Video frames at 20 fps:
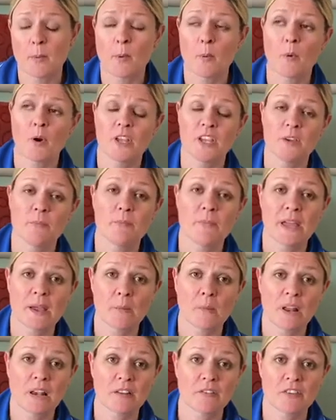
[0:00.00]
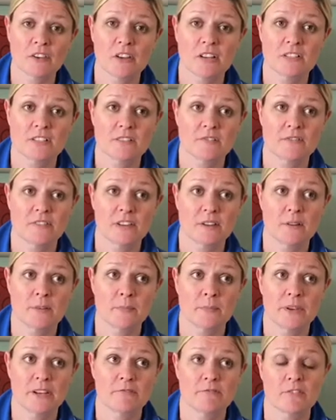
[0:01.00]
but what you may well have heard of
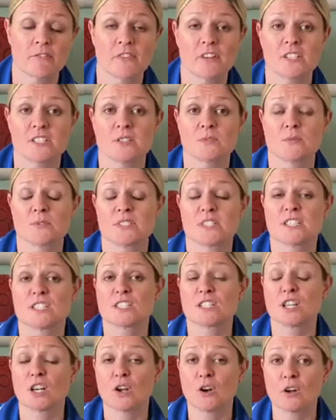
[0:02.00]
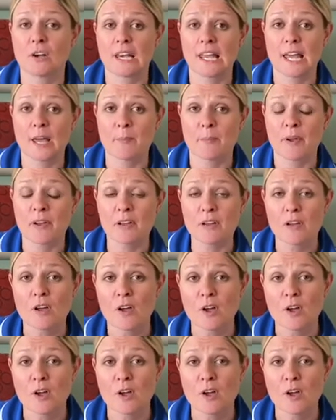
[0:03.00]
it being referred to as slow labour,